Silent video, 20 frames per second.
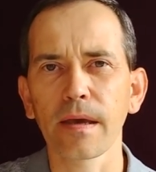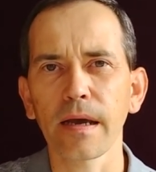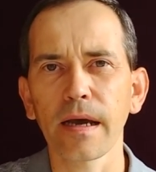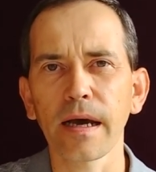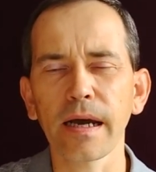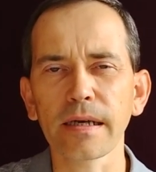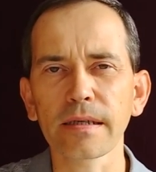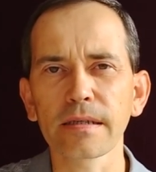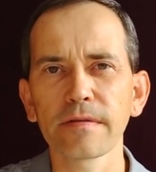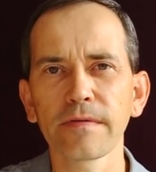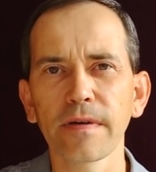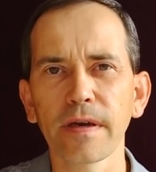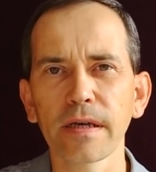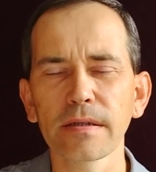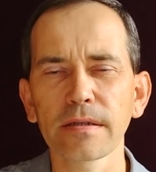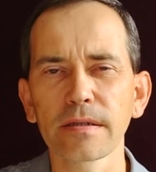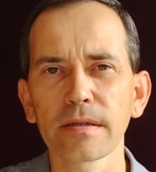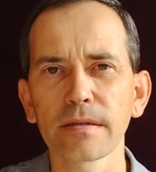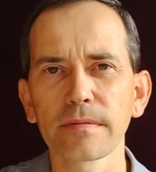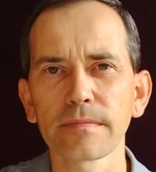
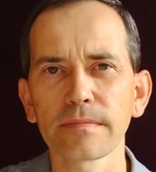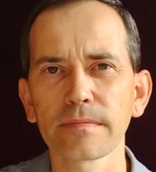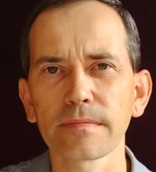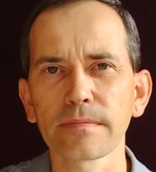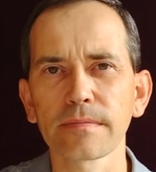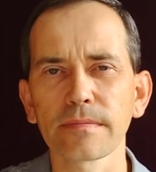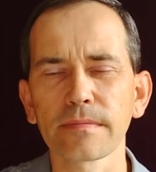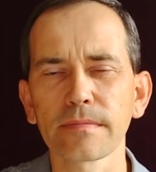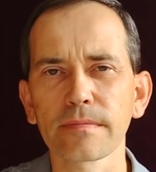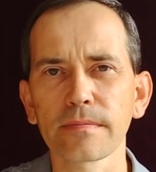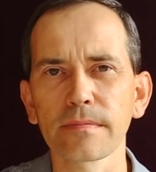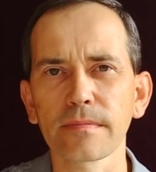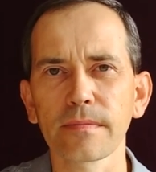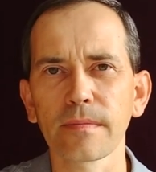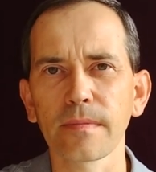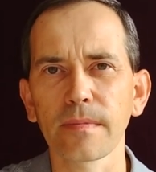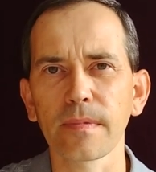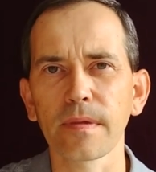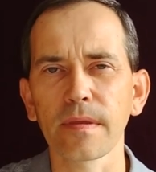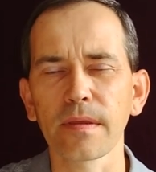Activate
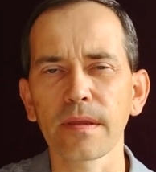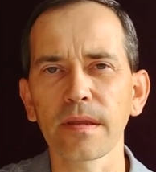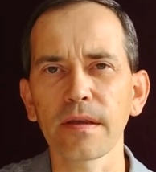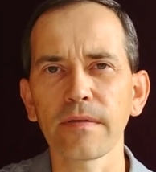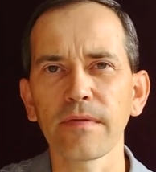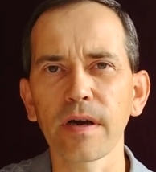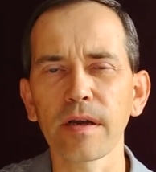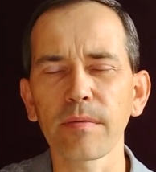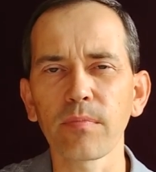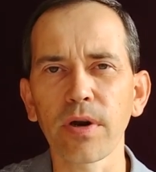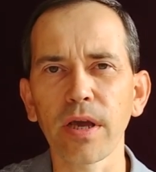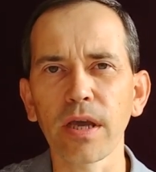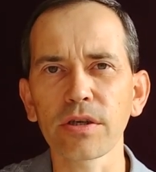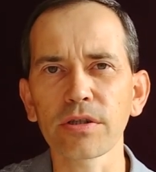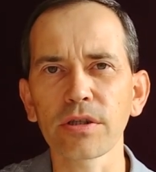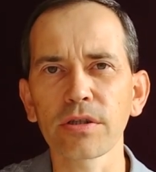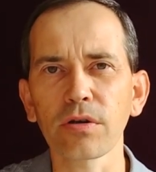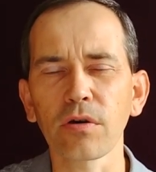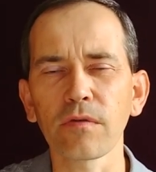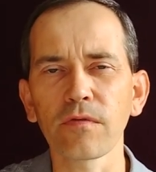the
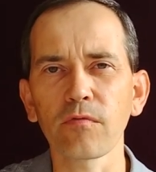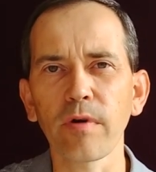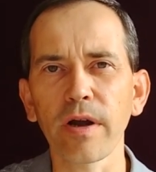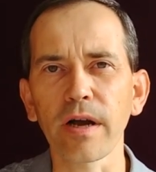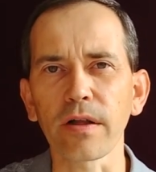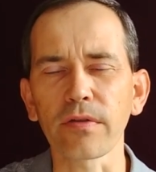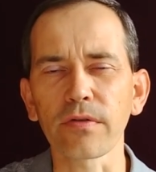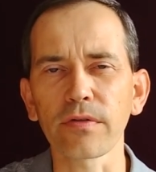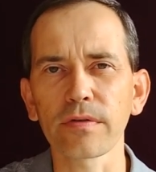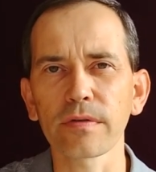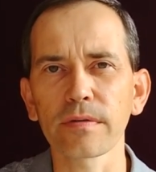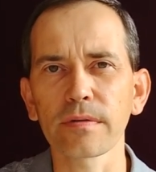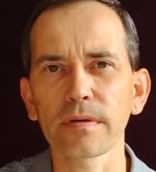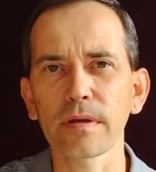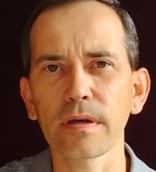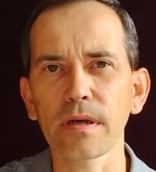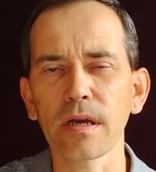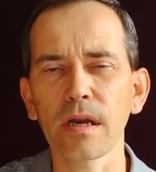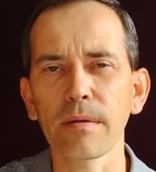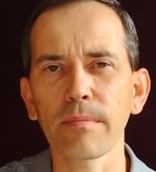vibration of wealth
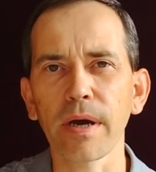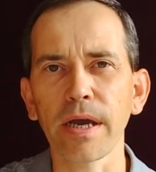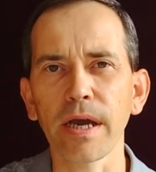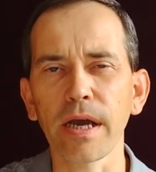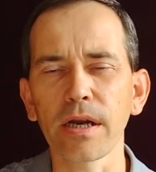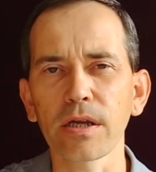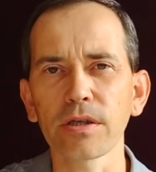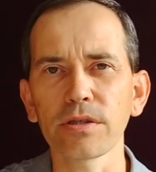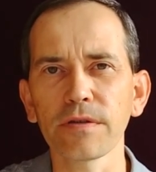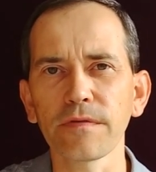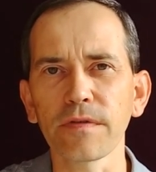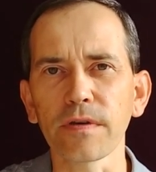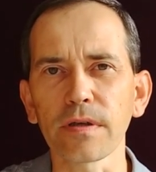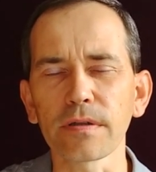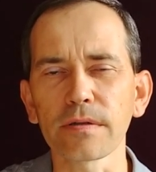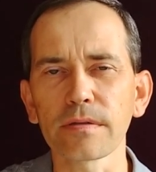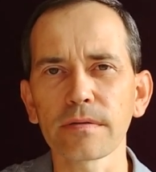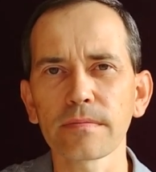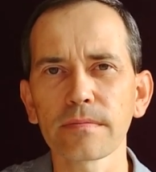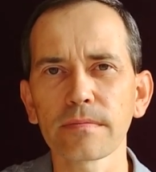in my energy
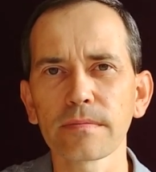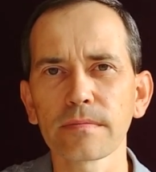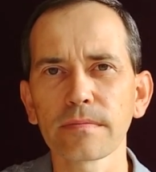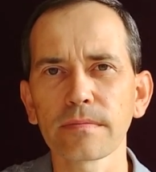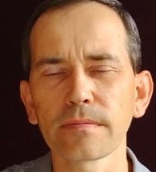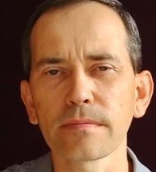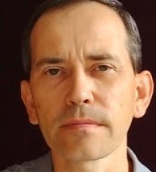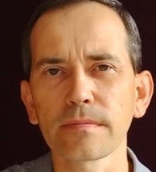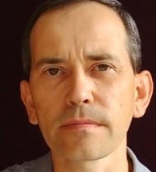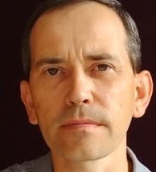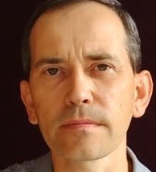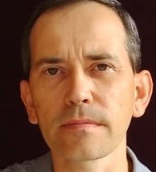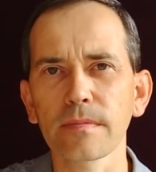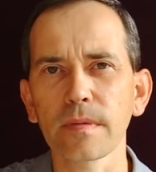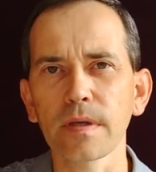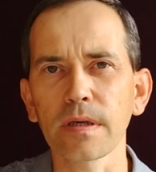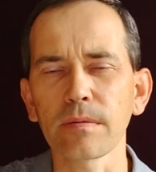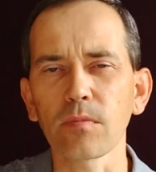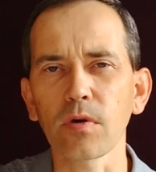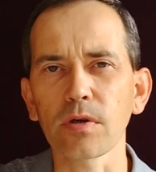field
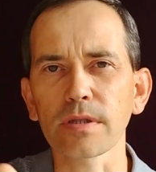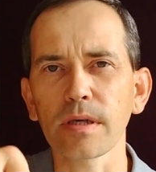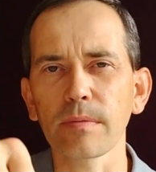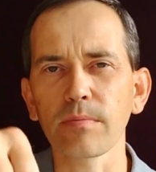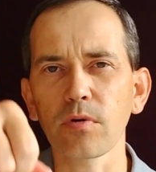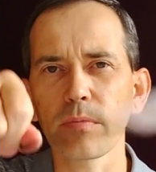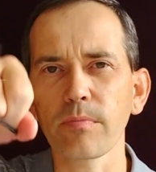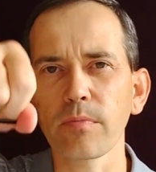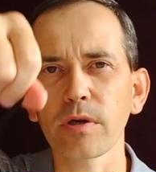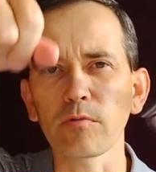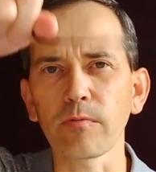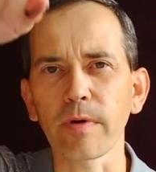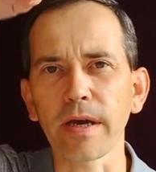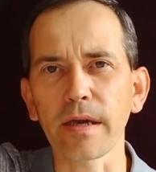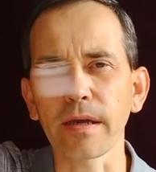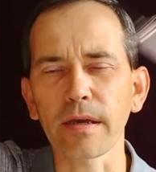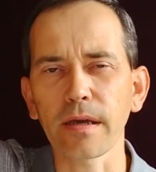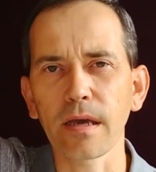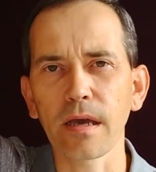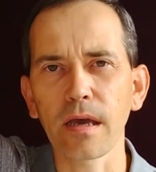in most appropriate
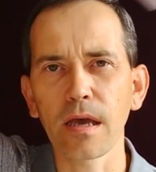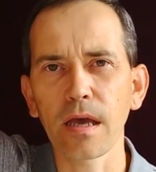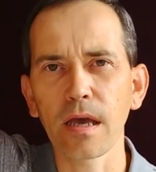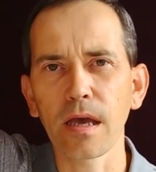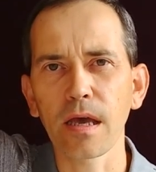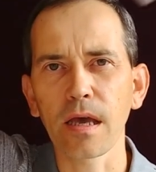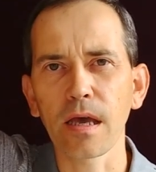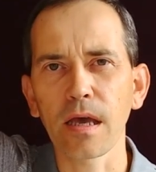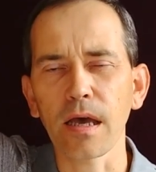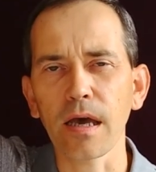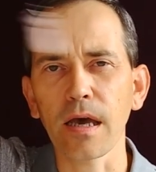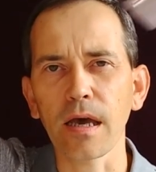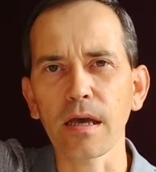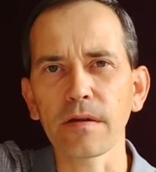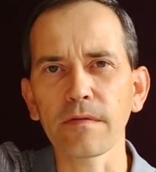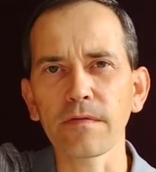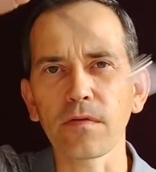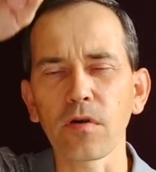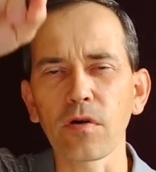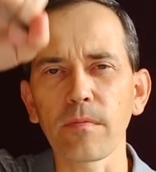way
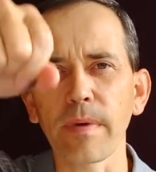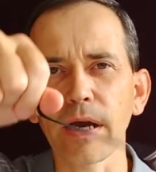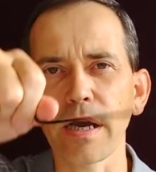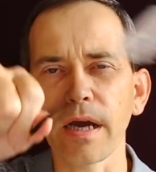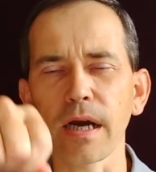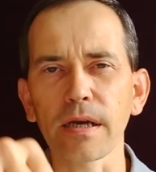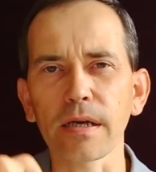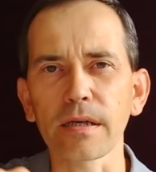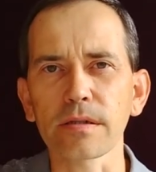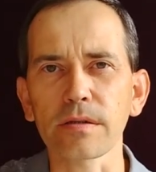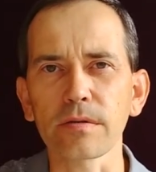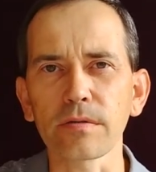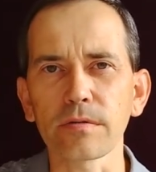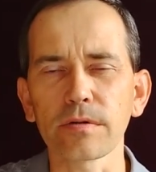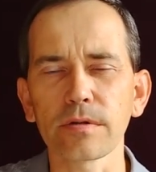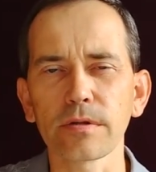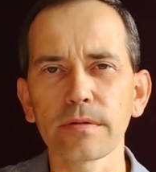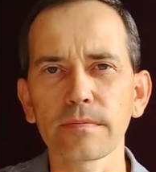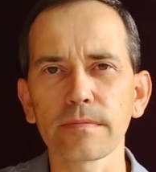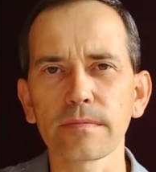and for my highest good.